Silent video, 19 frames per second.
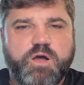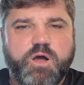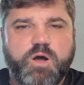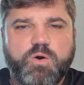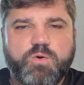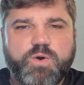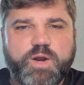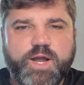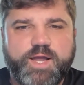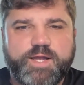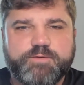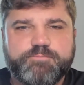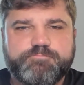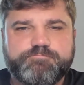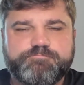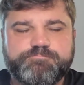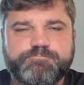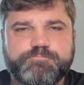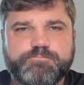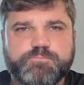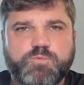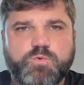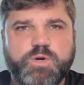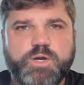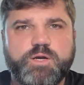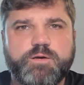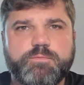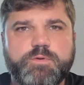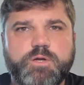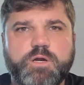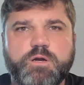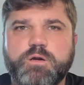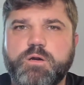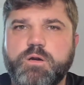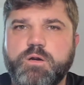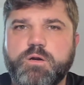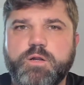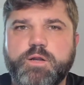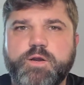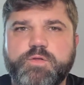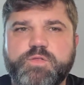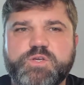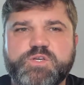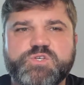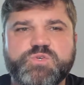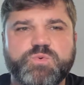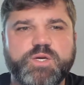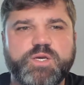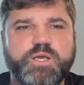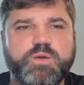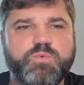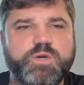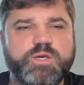All right. Well, earlier this week,